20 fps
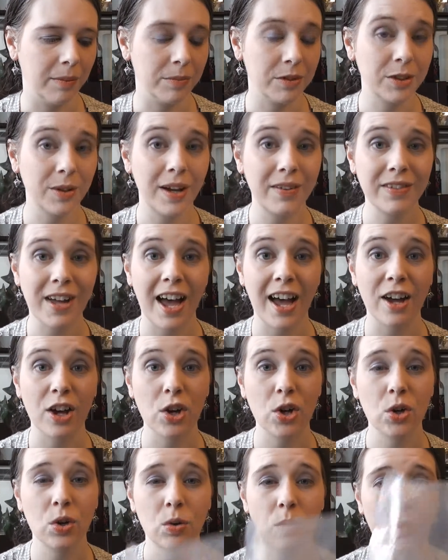So I've got
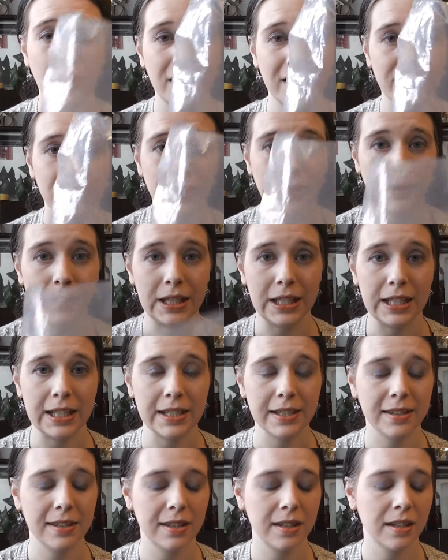quite a few of
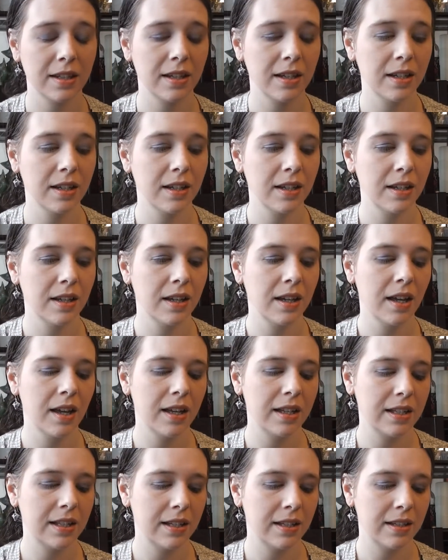these
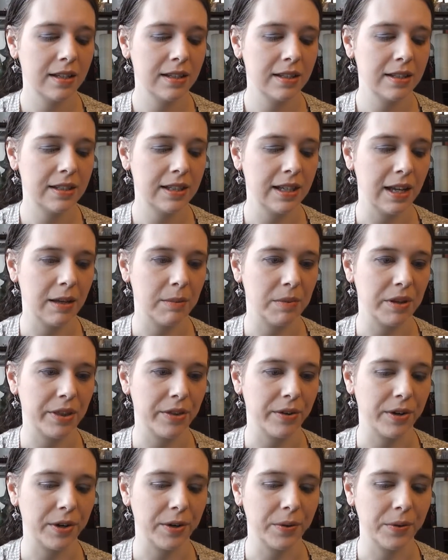to get me
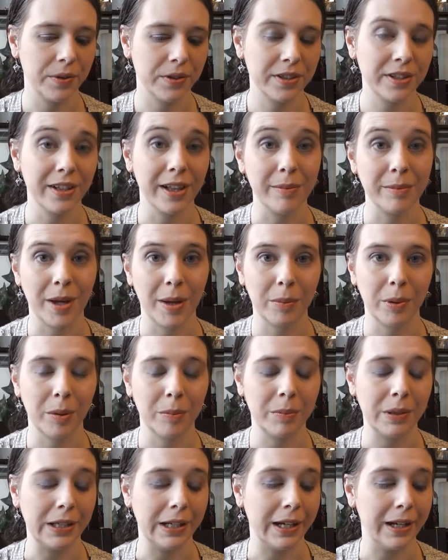through till I'm not
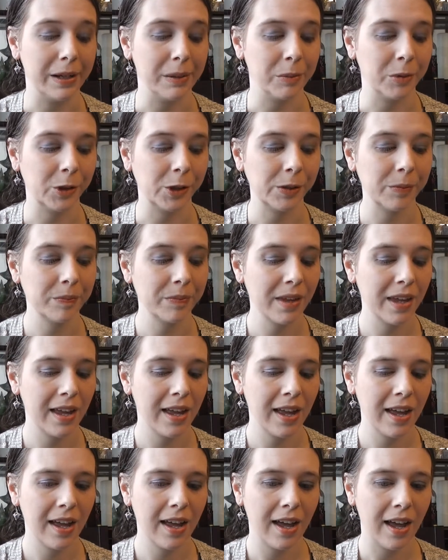pumping anymore.
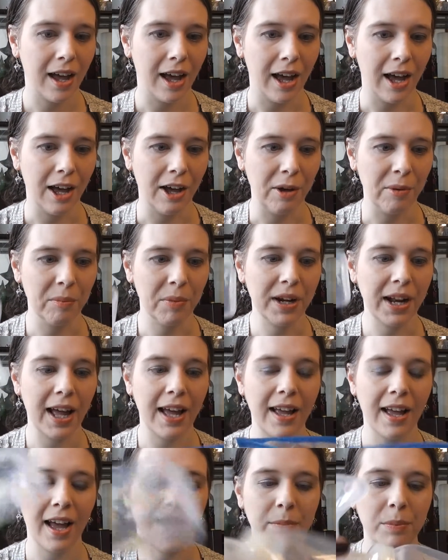But
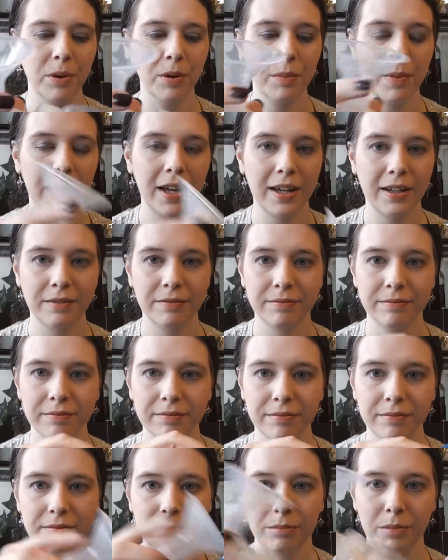I put my
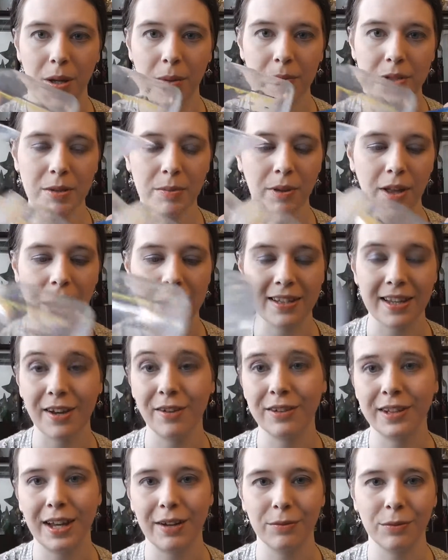pump supplies, I
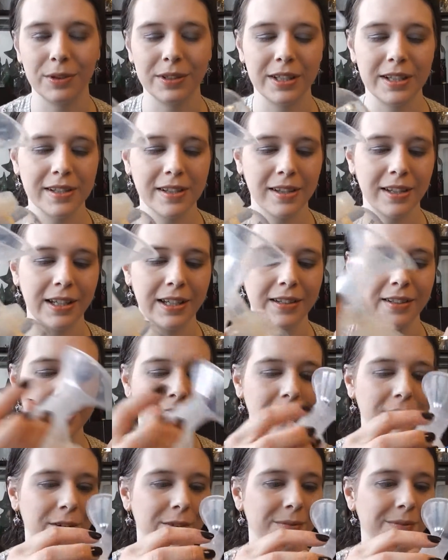only have one that's clean,
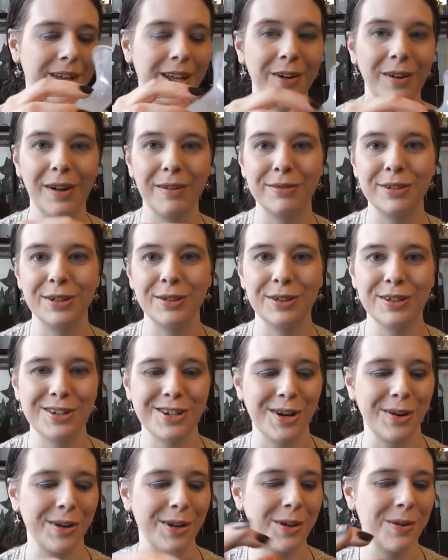so I don't have 2 to
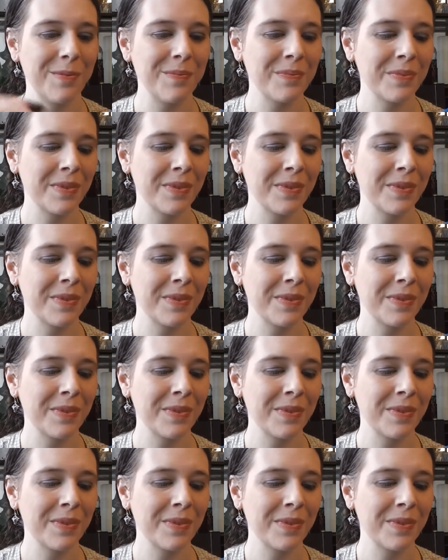show you.